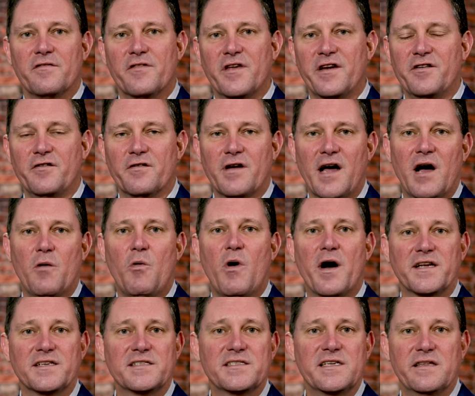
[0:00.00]
They do not
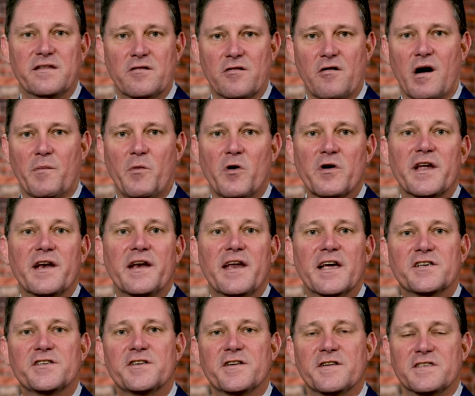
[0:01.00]
want to see the normal
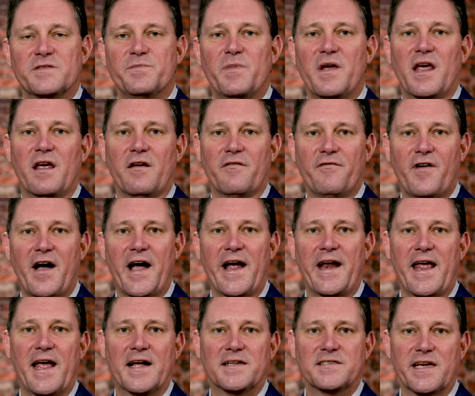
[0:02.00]
conditions being
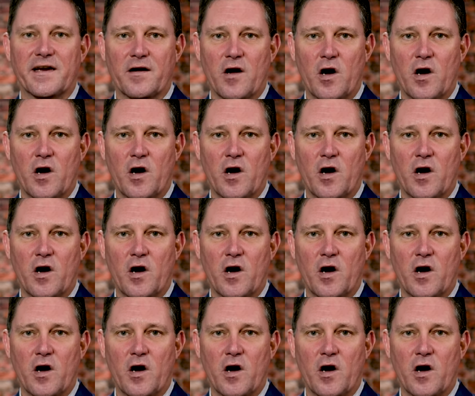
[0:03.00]
financing,